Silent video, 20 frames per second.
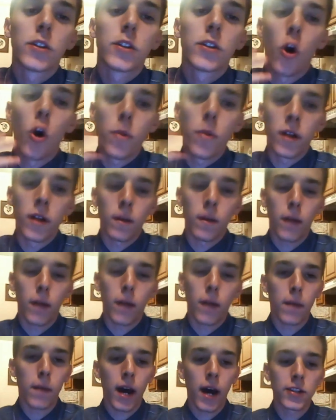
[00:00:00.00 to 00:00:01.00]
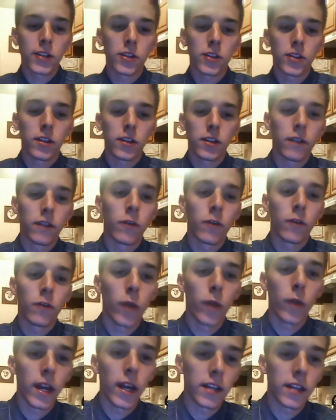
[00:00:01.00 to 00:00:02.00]
to open up my mind to the
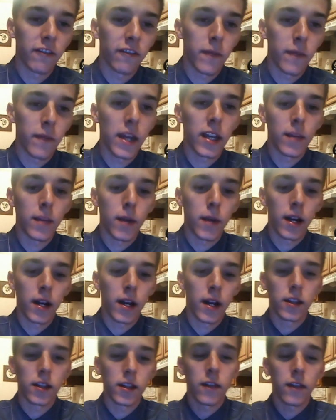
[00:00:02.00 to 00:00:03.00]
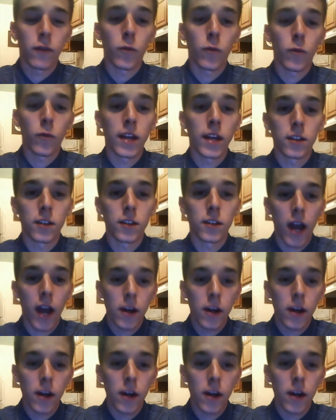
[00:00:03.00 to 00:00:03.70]
different ways of making money, the different ways,